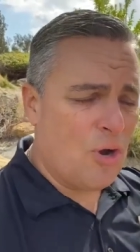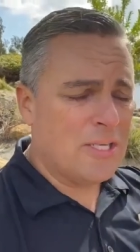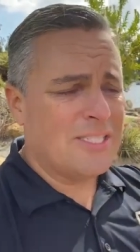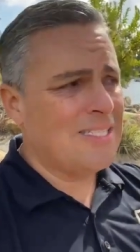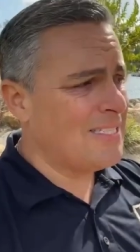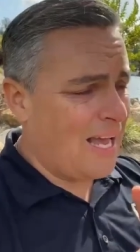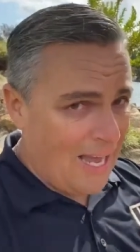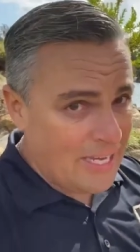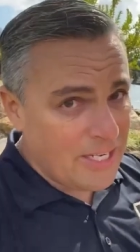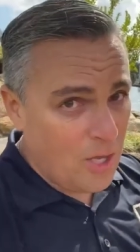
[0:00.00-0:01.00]
process,
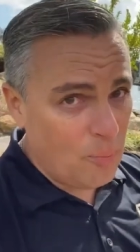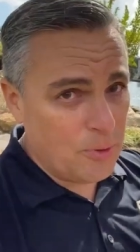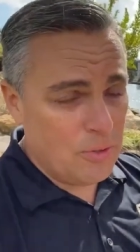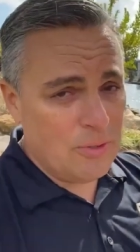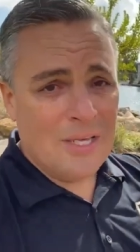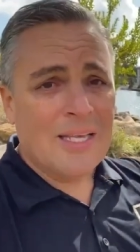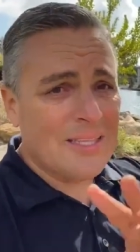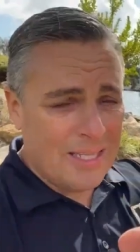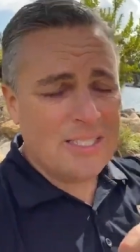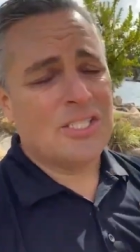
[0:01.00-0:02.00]
I can help you.
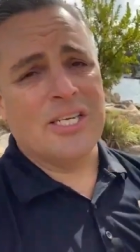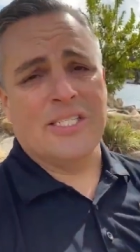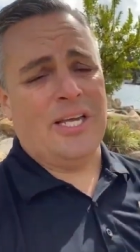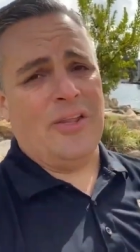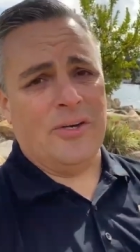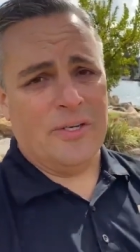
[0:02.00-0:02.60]
Let's get together.